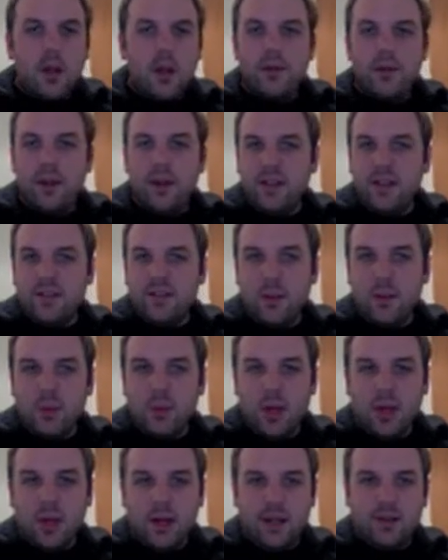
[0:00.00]
The next step we're
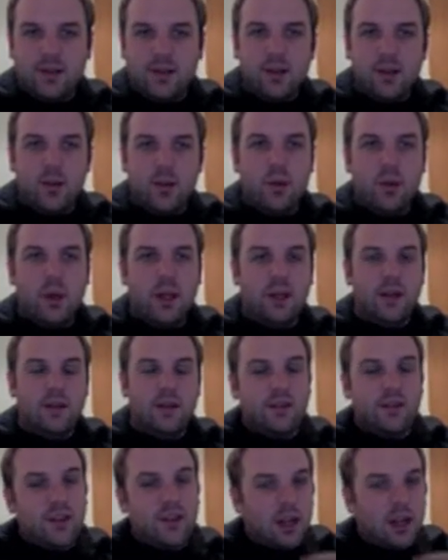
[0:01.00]
going to need to do
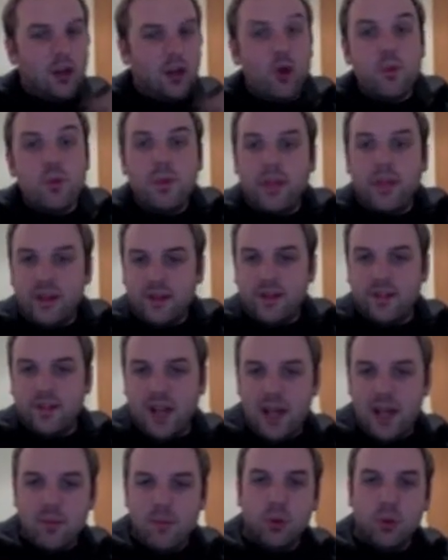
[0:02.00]
is to loop the
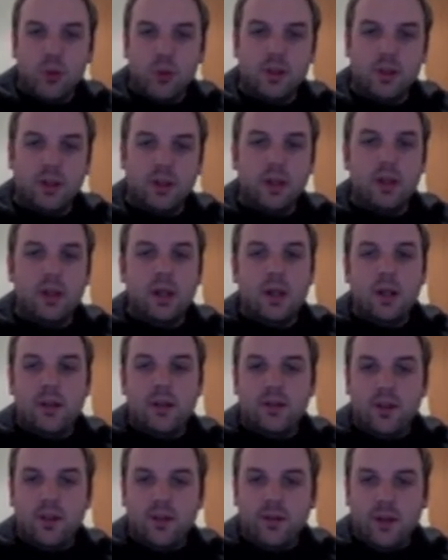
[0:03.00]
sustain portion.
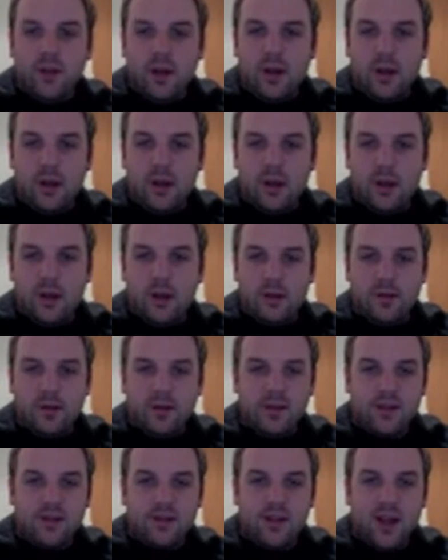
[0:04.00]
So for
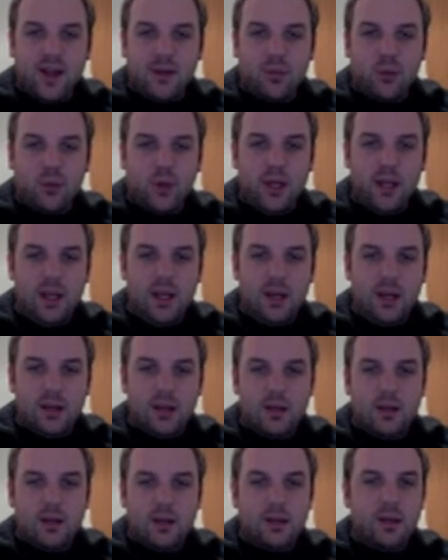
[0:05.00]
this sample
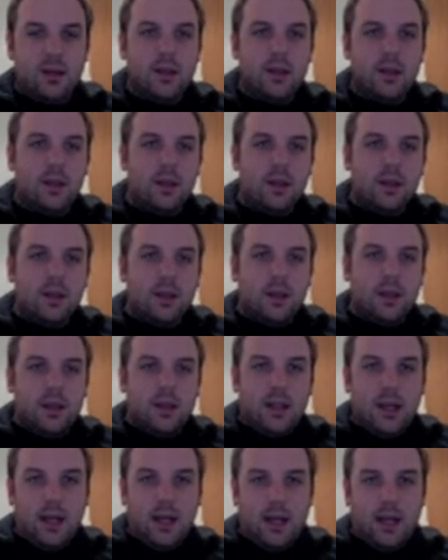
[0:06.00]
here,
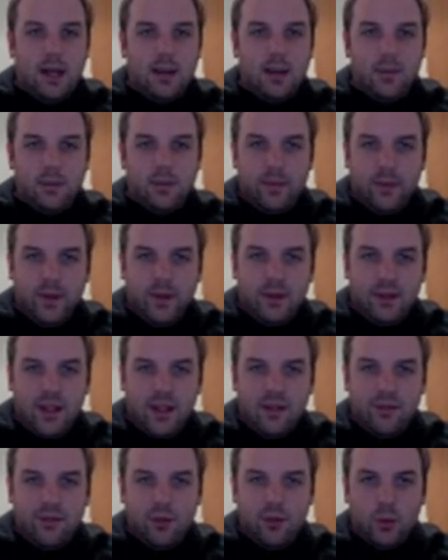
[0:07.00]
the
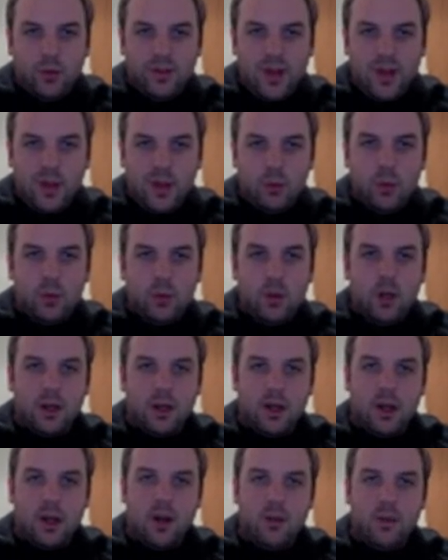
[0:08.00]
D4 sample, I'm
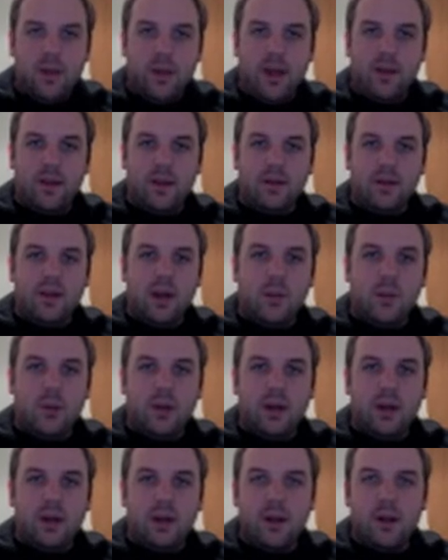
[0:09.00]
going to open that in the sample
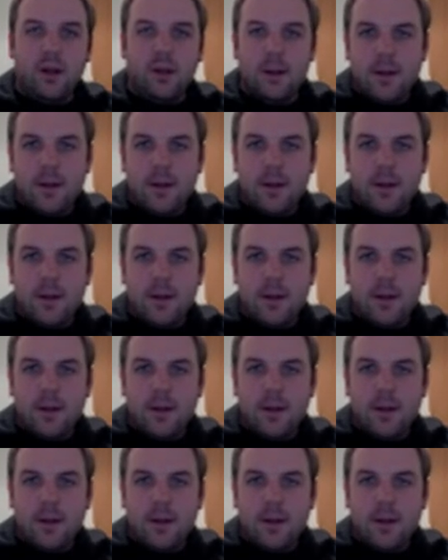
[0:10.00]
editor.